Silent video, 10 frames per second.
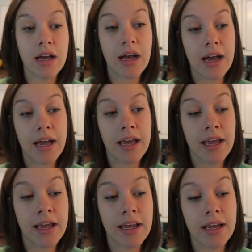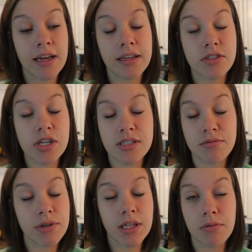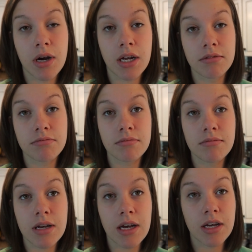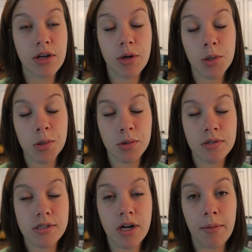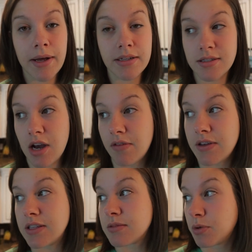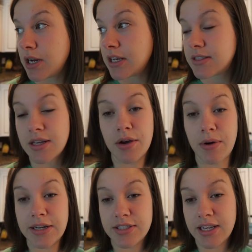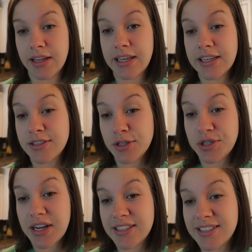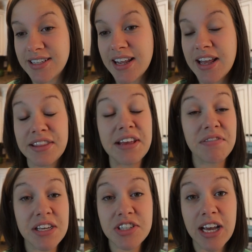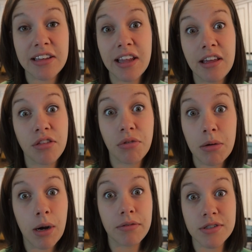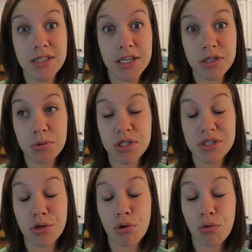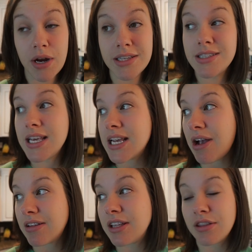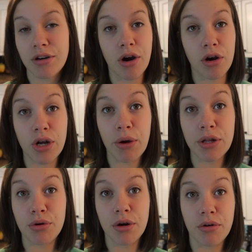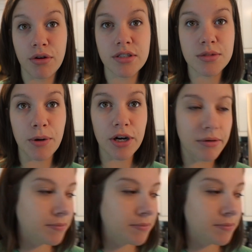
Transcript: I just really want a good old Starbucks coffee this morning. So I just got the kids all dressed. They've each had like three waffles each, which is crazy. I think they're all going through a growth spurt.